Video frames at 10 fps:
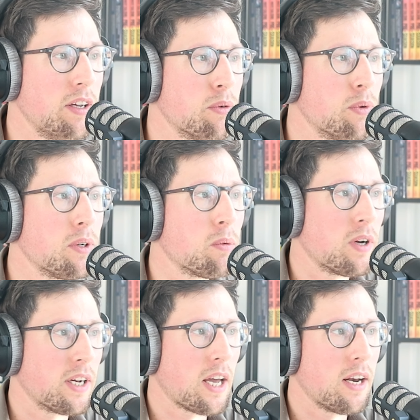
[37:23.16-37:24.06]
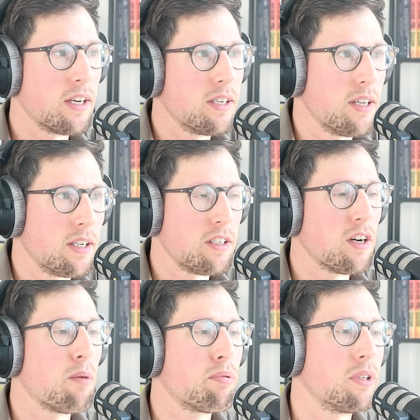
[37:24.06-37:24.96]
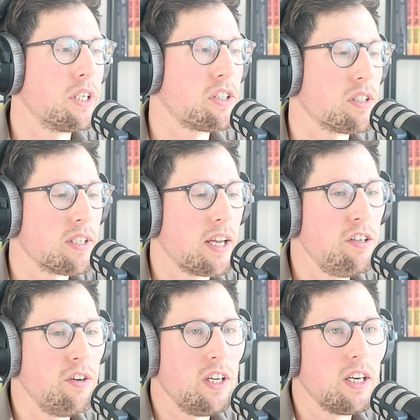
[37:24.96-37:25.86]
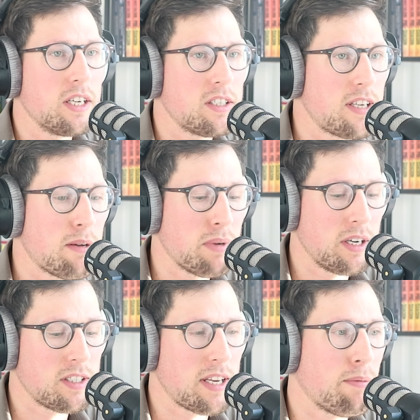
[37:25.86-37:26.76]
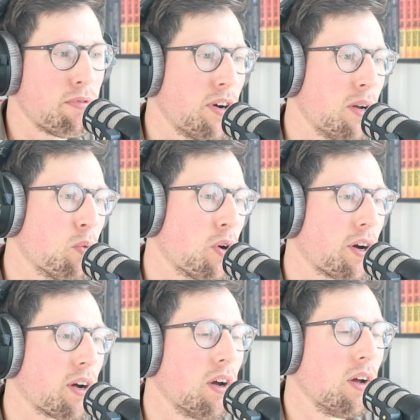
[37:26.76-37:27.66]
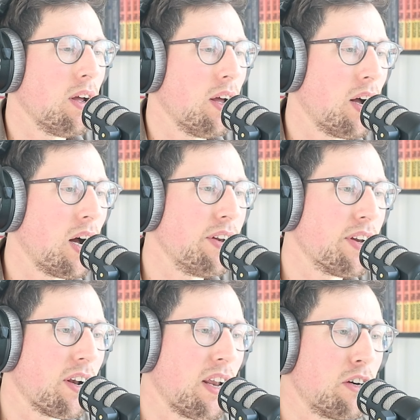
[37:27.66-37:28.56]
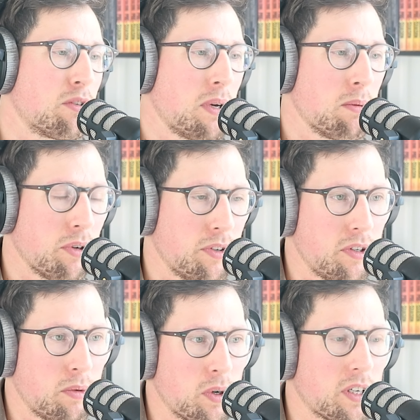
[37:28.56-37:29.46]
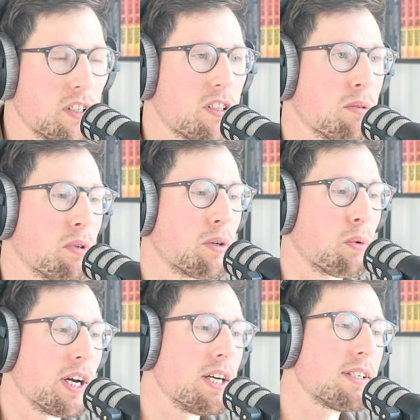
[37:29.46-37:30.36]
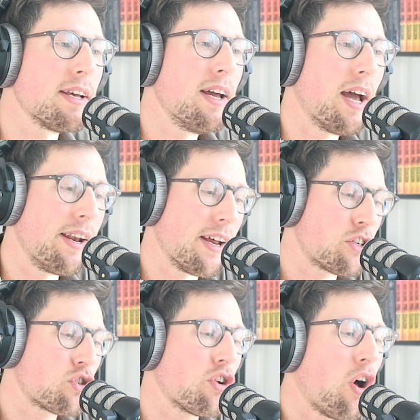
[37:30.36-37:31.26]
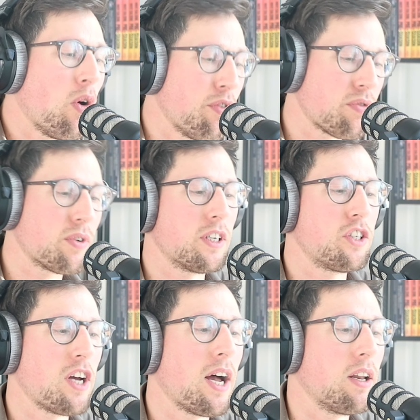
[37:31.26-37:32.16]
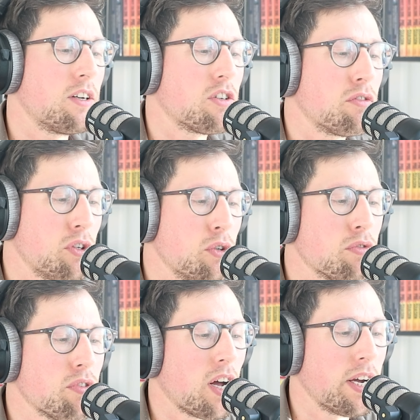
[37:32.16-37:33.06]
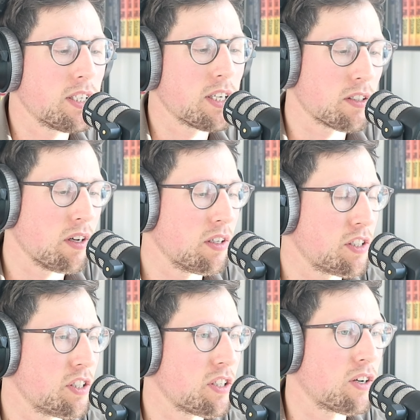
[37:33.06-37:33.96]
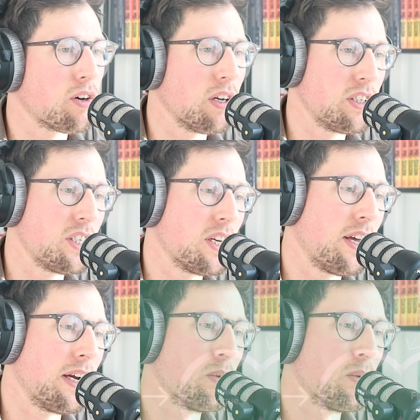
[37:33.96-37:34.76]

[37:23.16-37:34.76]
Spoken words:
You really want to get it in the operation, then you need a step-by-step framework that allows people to work in similar ways and that solves for the challenge of unifying technology, psychology, and